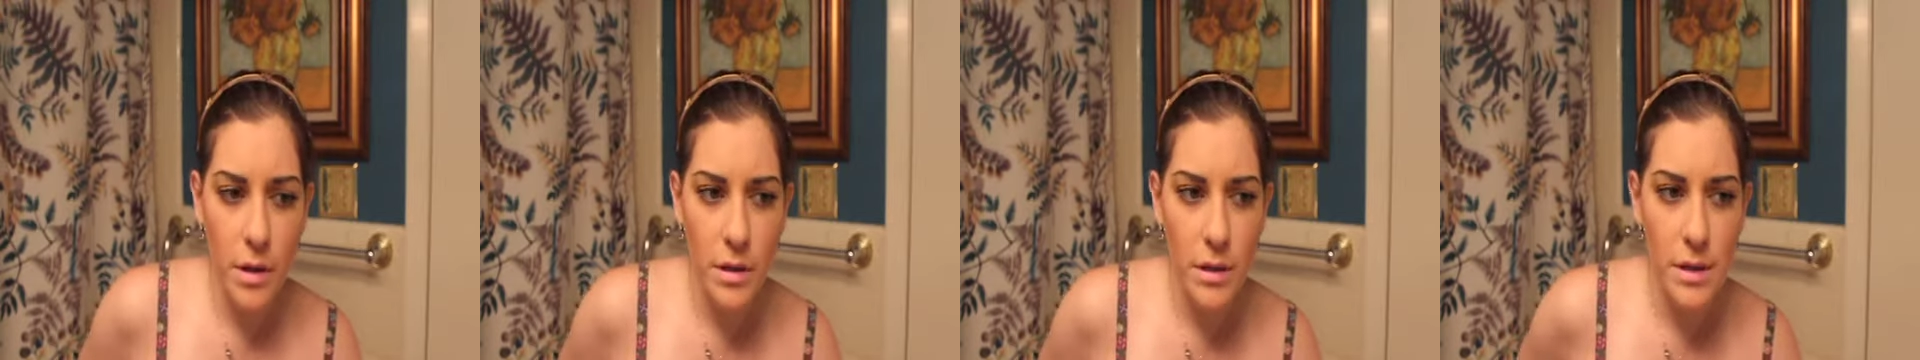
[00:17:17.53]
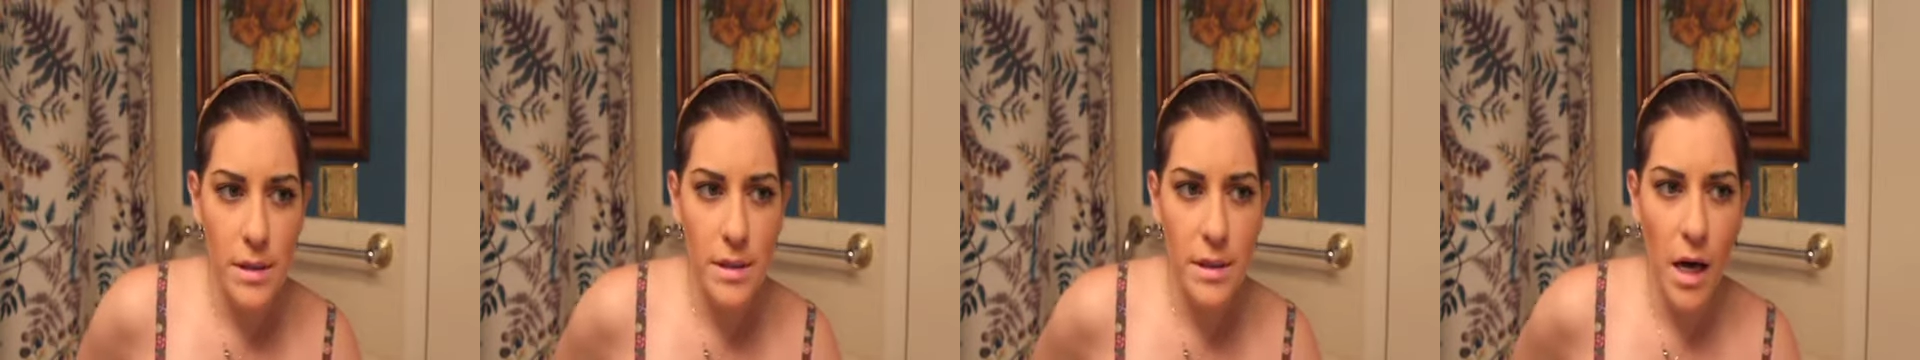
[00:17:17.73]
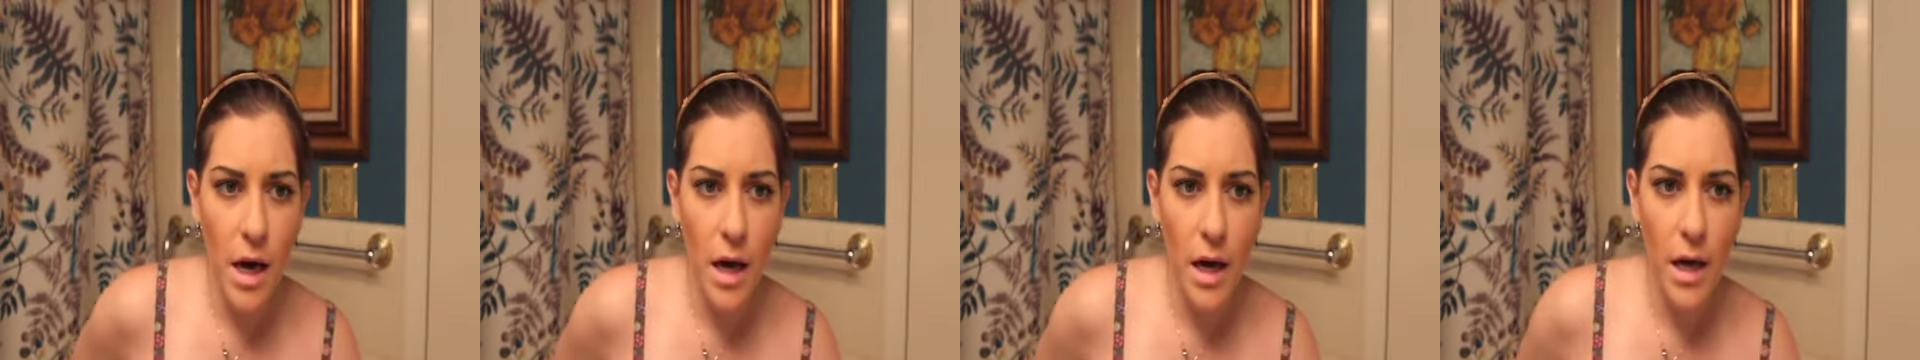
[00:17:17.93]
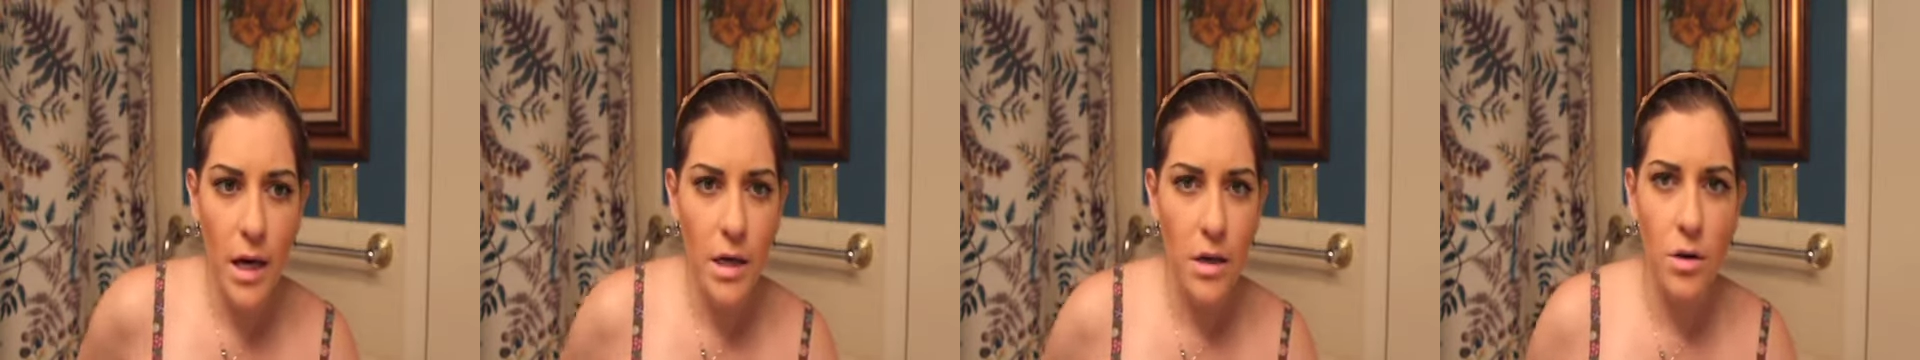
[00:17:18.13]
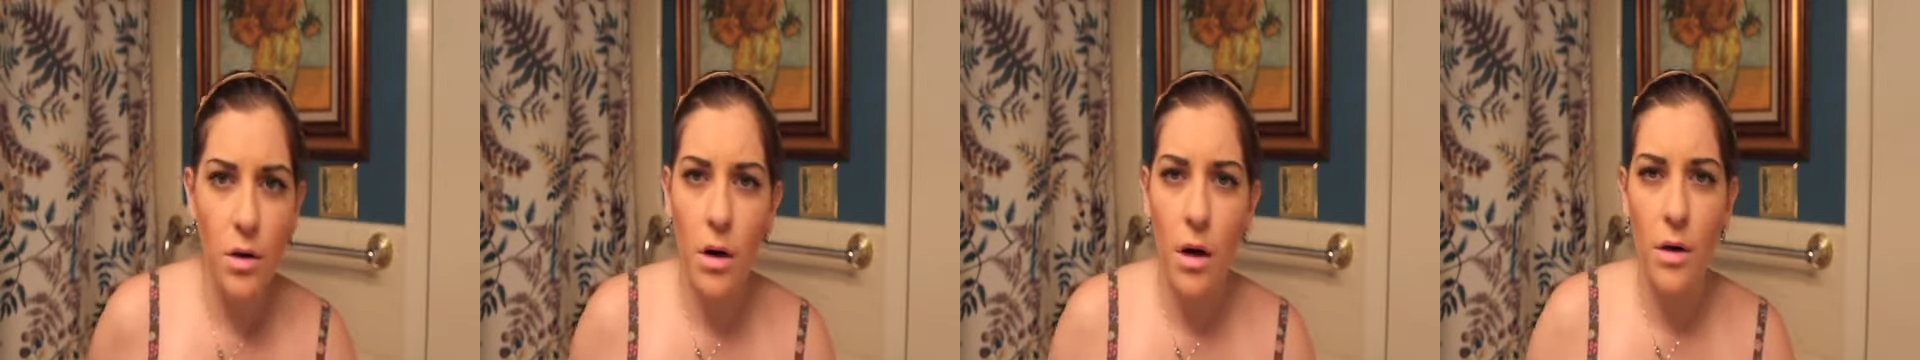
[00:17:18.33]

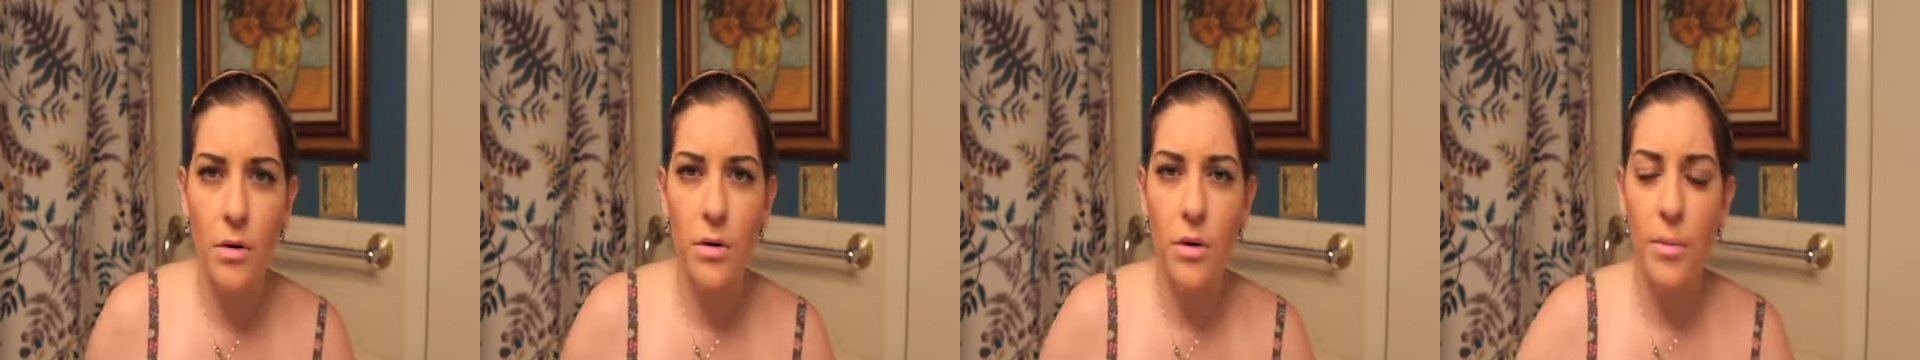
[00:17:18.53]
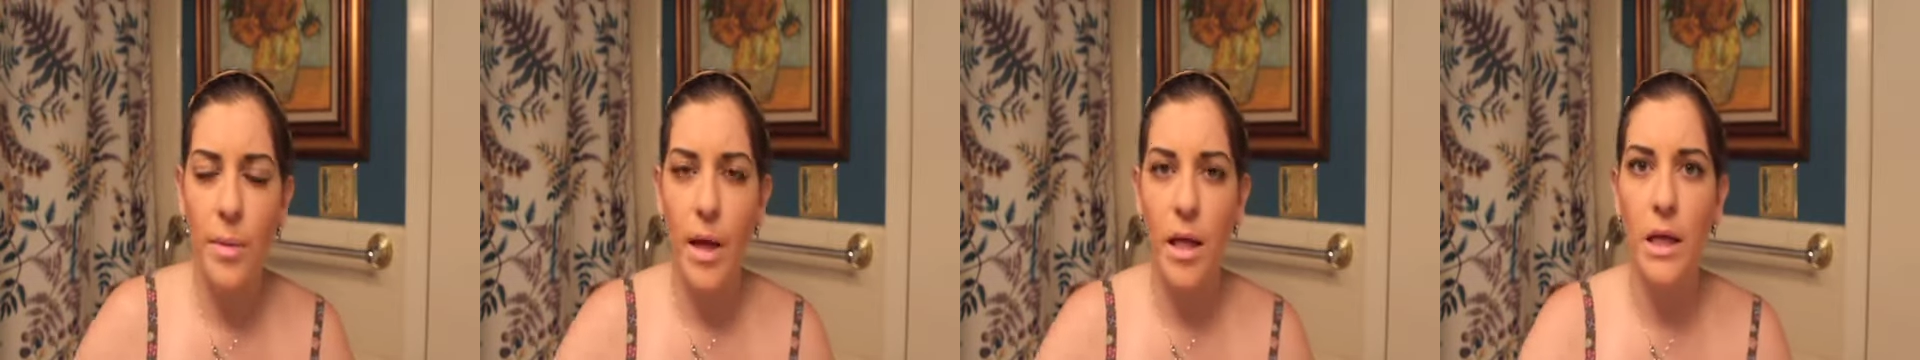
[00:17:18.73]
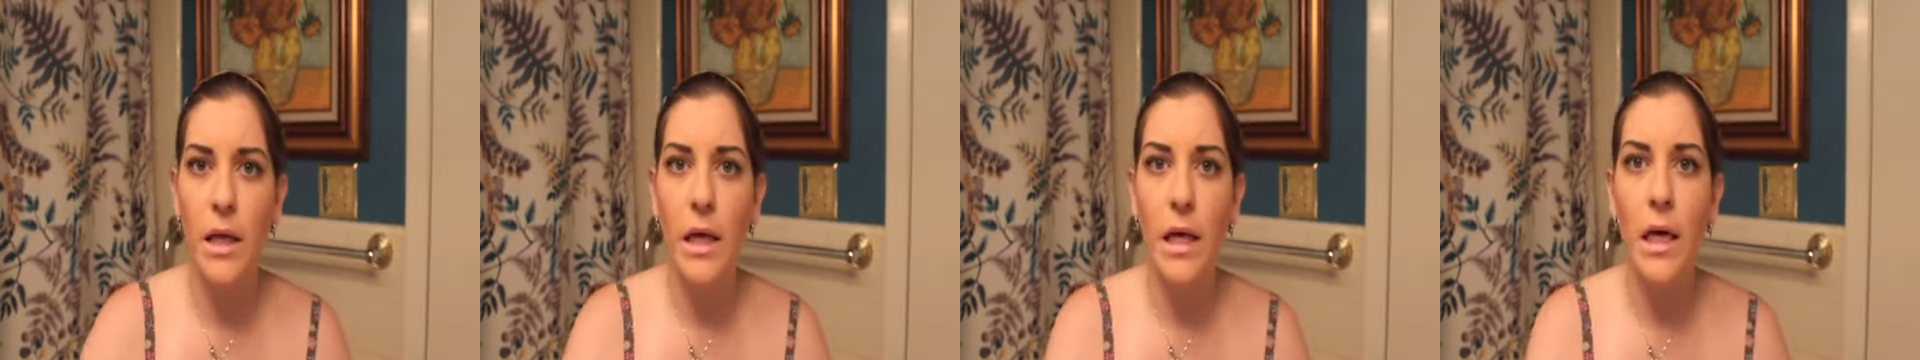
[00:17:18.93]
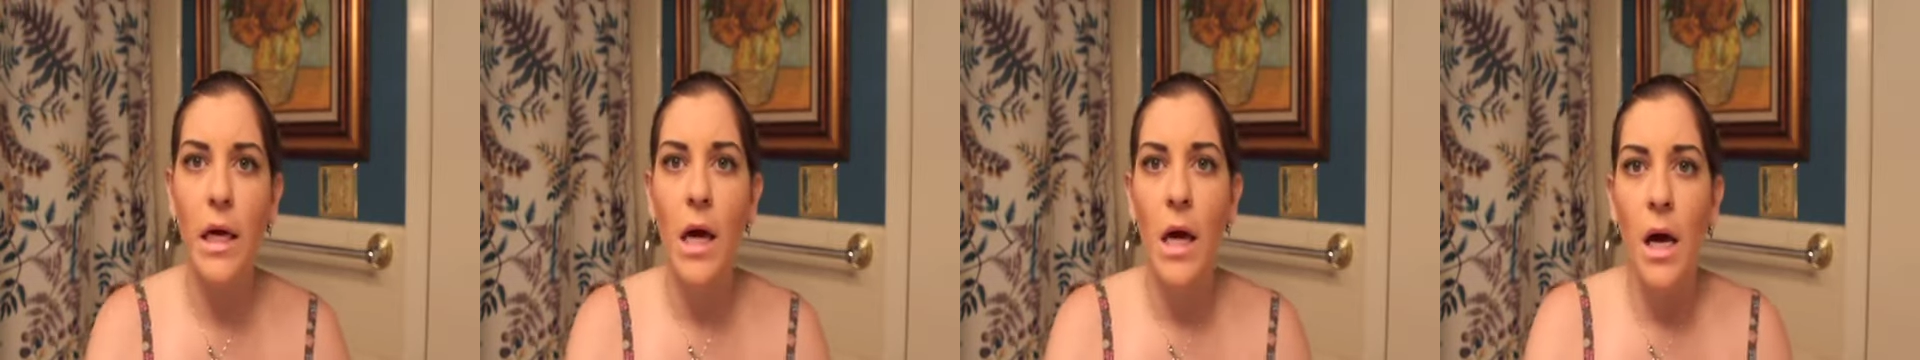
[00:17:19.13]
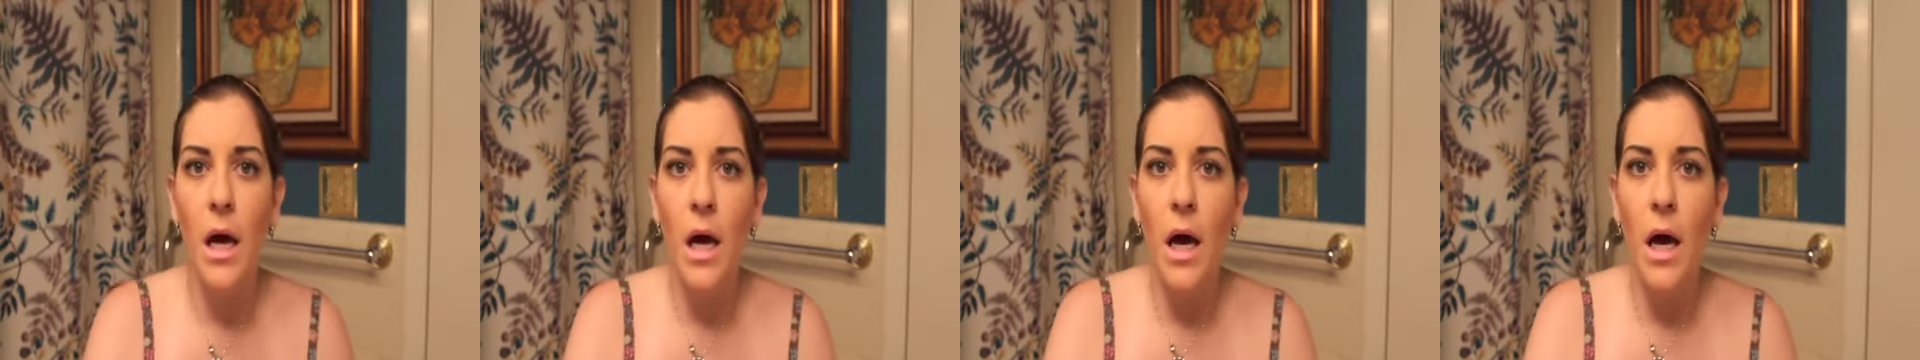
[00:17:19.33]
side or underbelly.